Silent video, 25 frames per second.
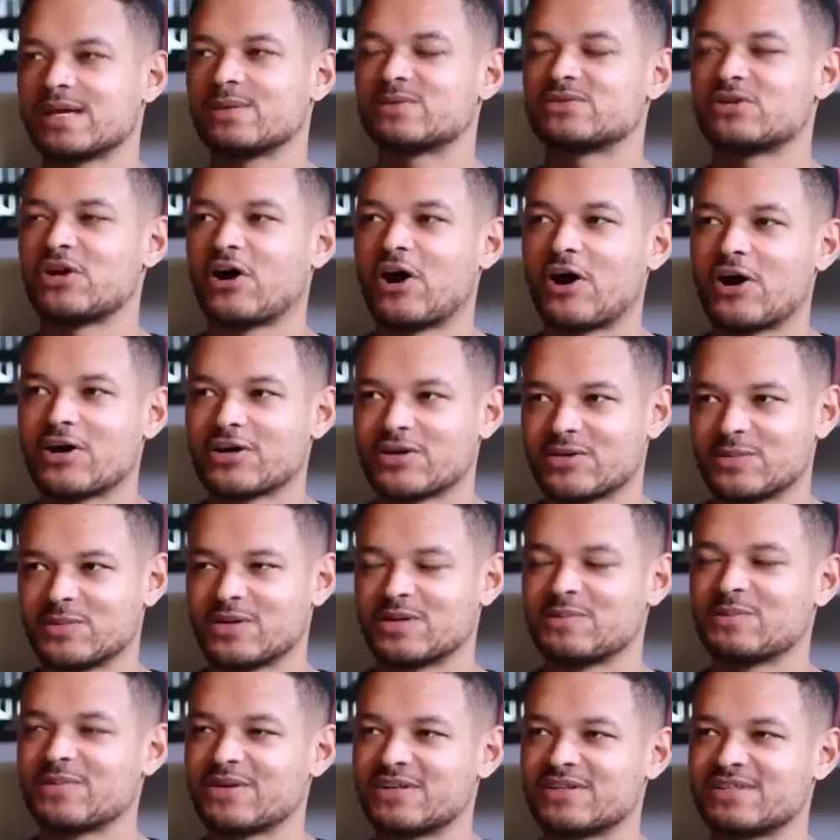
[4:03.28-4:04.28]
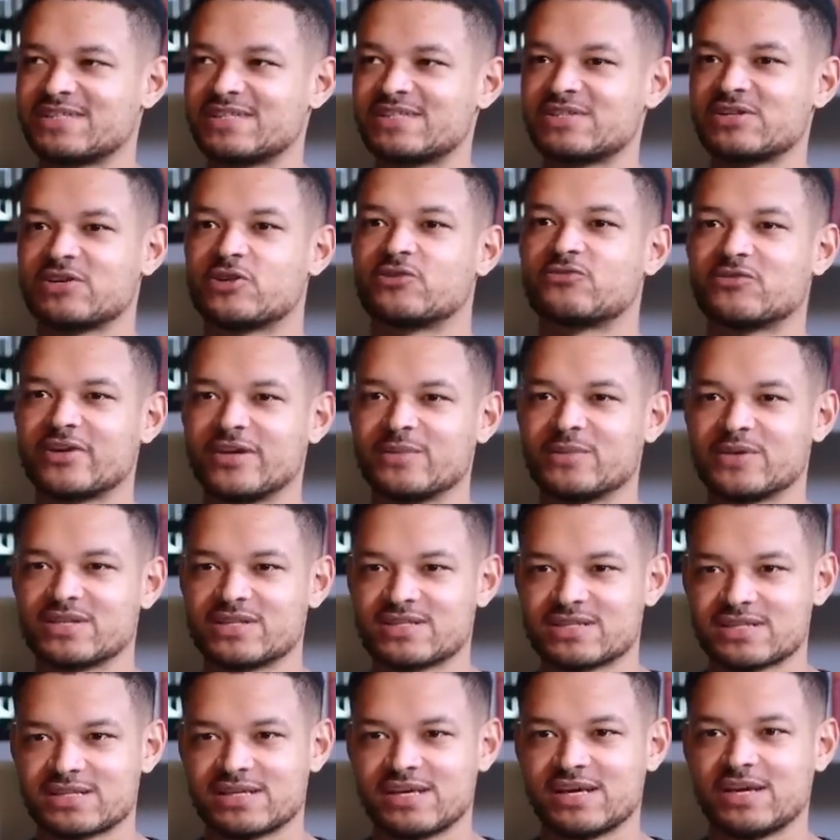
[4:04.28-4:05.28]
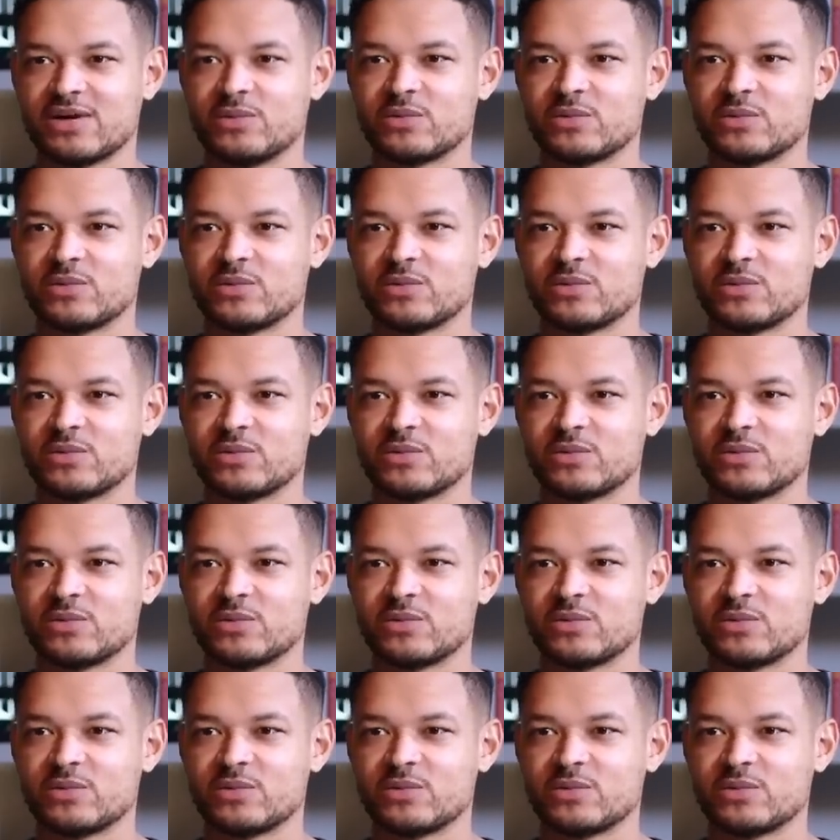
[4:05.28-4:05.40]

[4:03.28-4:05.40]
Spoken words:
say it was an argument, but a disagreement